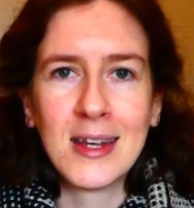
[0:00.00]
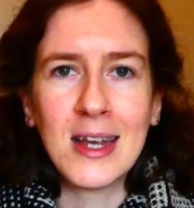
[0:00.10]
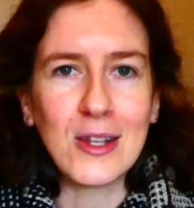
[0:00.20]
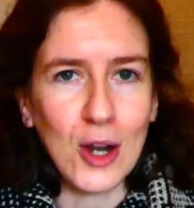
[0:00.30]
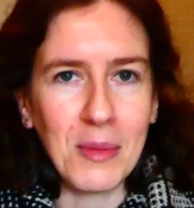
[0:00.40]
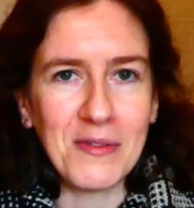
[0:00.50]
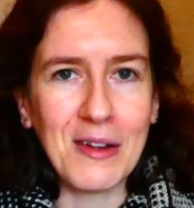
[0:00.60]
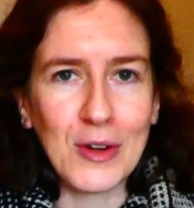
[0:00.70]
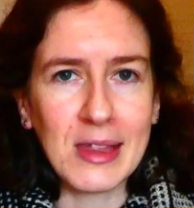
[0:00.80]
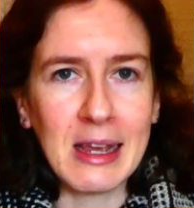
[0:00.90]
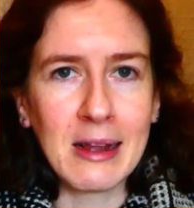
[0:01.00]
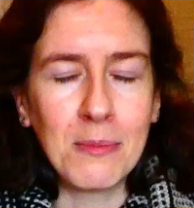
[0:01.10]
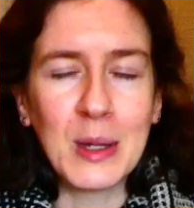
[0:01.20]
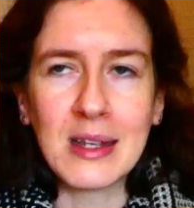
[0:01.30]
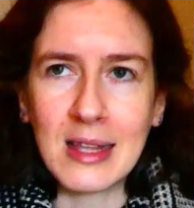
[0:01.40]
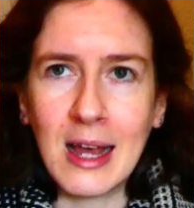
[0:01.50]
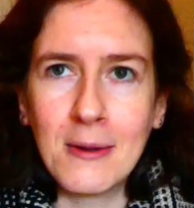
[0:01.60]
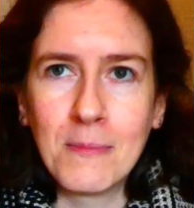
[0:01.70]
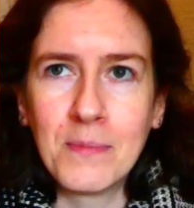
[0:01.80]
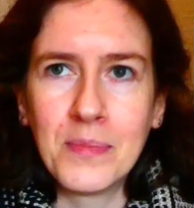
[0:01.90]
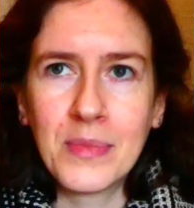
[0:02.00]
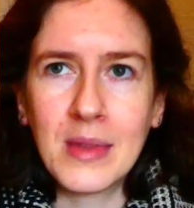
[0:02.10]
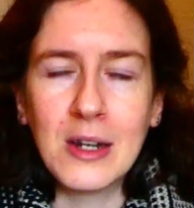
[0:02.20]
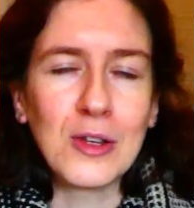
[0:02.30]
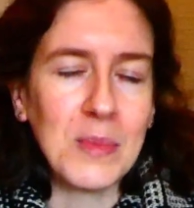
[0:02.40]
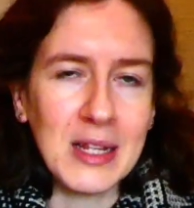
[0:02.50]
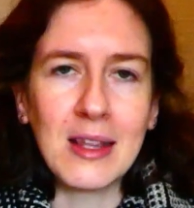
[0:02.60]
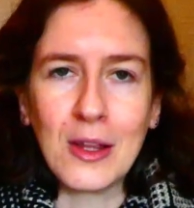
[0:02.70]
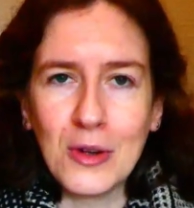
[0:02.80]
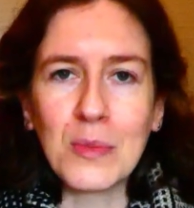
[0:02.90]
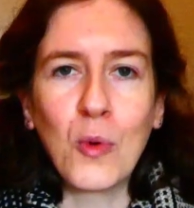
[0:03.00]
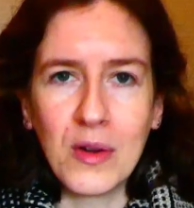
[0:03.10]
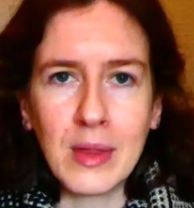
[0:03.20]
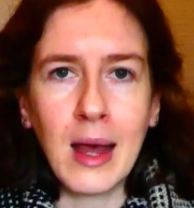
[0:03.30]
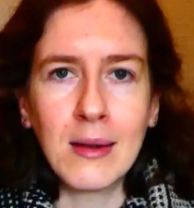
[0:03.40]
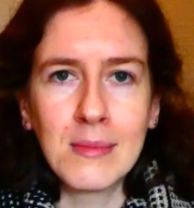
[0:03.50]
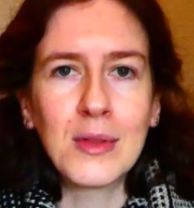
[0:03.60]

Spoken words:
is not my favorite thing, because it just means that there is more of that.